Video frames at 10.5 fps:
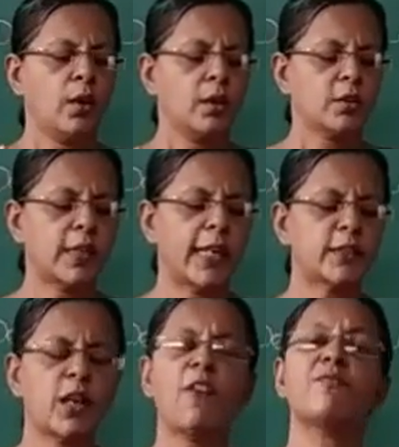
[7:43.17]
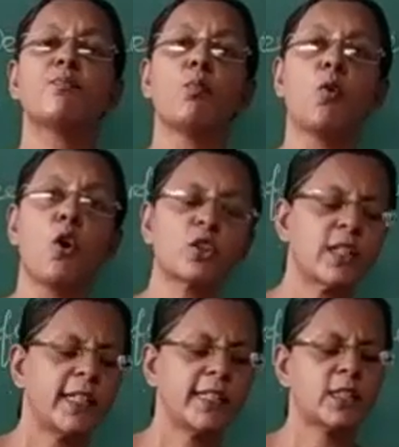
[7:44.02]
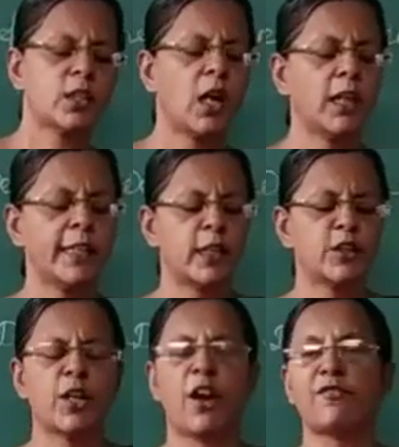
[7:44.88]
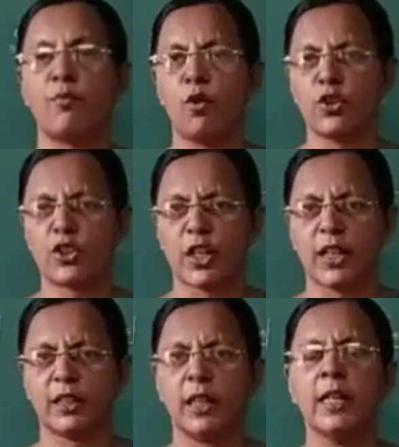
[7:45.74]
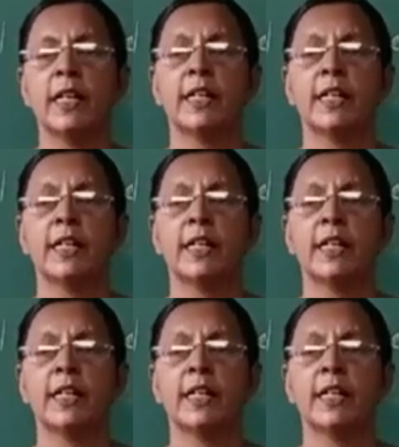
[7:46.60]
state of motion is called inertia of motion.